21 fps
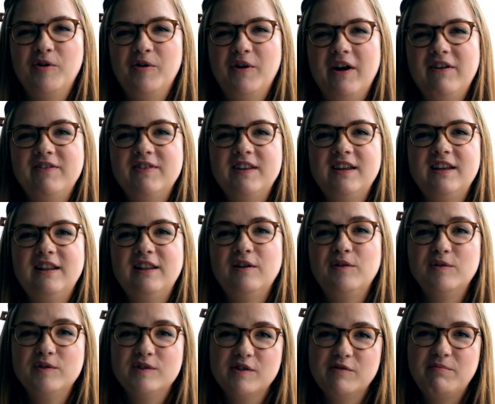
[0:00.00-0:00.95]
I've seen
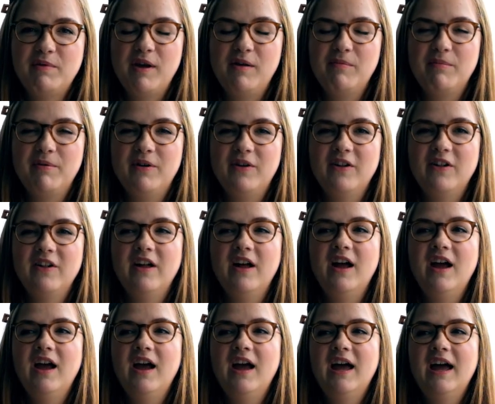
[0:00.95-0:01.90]
loads of people
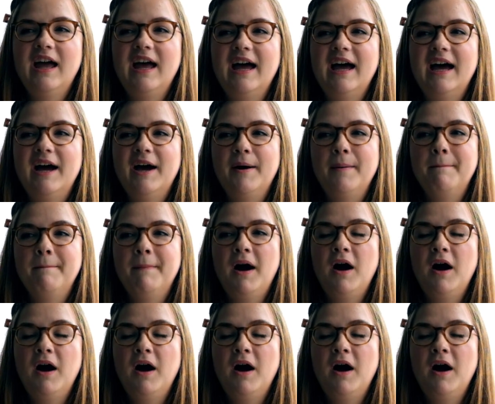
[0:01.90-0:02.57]
um,